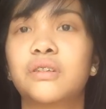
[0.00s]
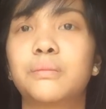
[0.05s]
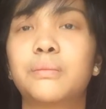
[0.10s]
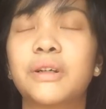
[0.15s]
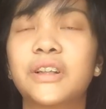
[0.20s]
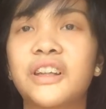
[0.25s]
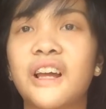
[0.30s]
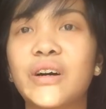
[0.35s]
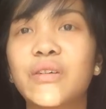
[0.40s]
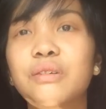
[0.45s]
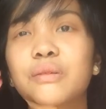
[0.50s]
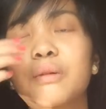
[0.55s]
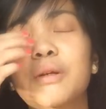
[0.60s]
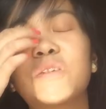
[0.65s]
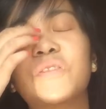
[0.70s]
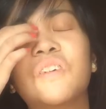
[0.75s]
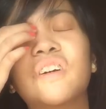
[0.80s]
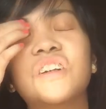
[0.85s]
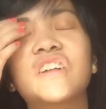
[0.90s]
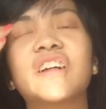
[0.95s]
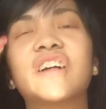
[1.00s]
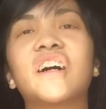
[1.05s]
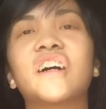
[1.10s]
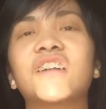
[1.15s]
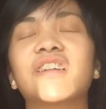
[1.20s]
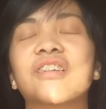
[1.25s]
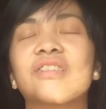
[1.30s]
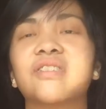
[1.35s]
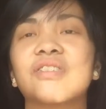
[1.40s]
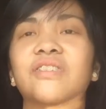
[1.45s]
But that would be funny,
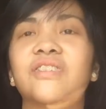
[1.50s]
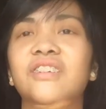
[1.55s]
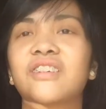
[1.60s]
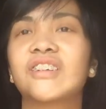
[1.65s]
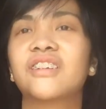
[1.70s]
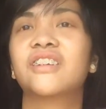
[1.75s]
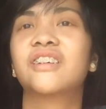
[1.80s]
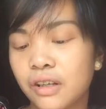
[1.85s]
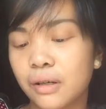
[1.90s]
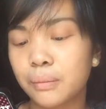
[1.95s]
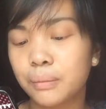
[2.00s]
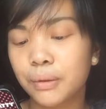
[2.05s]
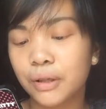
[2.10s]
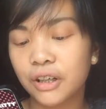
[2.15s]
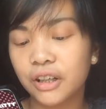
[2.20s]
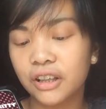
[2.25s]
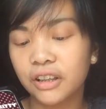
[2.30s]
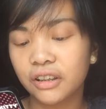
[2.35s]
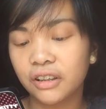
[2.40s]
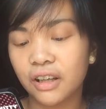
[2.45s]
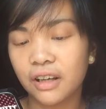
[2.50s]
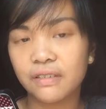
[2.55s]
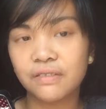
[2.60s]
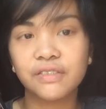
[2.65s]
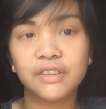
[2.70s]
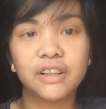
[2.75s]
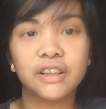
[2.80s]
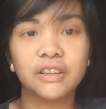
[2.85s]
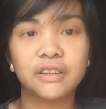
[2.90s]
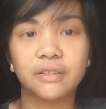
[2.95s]
kind of. Number
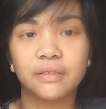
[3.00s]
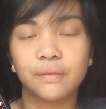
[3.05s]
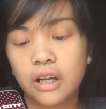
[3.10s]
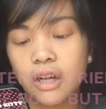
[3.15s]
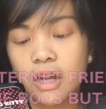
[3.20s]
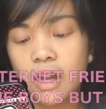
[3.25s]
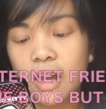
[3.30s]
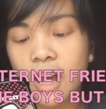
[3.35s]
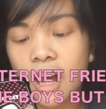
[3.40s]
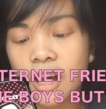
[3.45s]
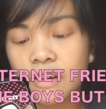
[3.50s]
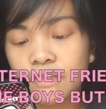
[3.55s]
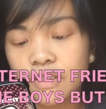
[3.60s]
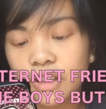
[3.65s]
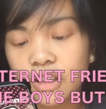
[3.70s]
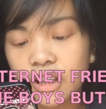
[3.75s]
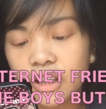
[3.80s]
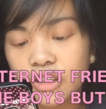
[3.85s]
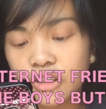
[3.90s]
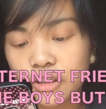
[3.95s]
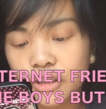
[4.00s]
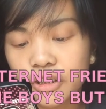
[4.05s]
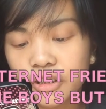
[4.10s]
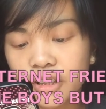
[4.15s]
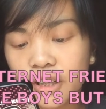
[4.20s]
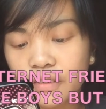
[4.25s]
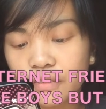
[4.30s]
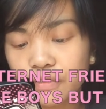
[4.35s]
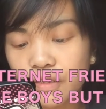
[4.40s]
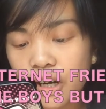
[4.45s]
eleven, have an
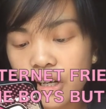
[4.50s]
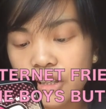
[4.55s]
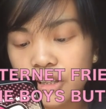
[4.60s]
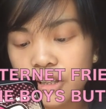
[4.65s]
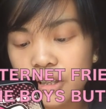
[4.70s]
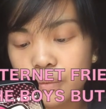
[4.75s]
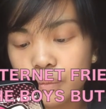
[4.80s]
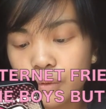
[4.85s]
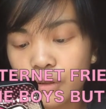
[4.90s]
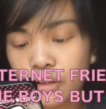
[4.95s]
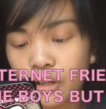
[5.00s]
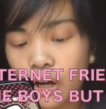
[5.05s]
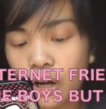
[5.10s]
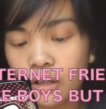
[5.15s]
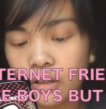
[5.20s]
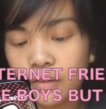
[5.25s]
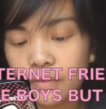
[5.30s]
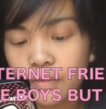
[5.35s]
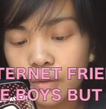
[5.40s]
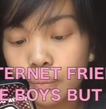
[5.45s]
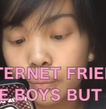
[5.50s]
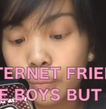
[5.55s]
internet friendship with all of the